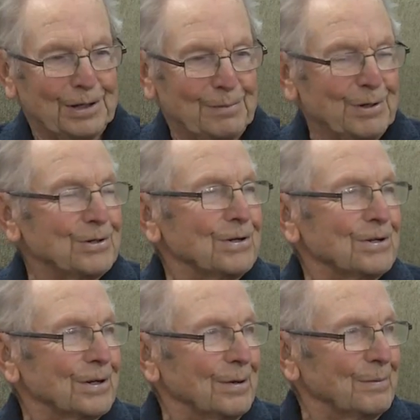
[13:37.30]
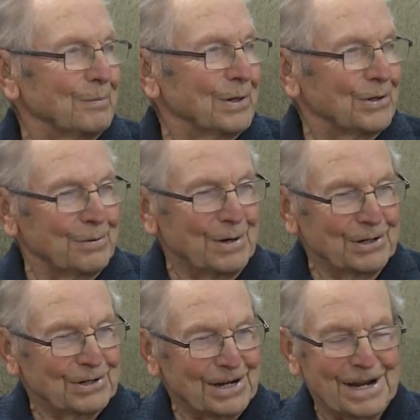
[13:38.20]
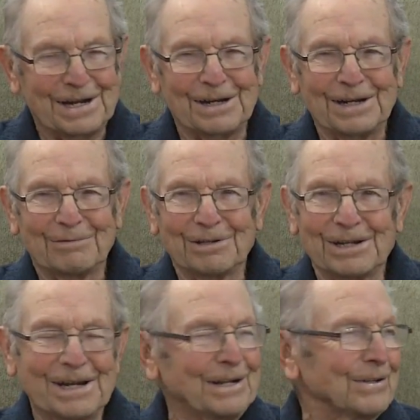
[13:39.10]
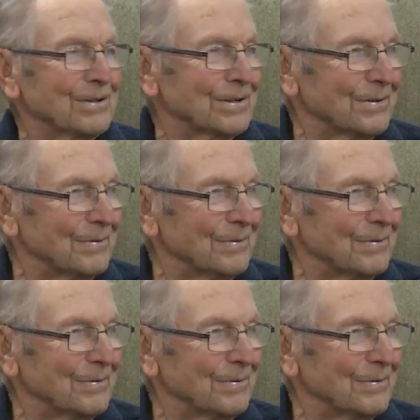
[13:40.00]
of the business. It got too much to handle everything else.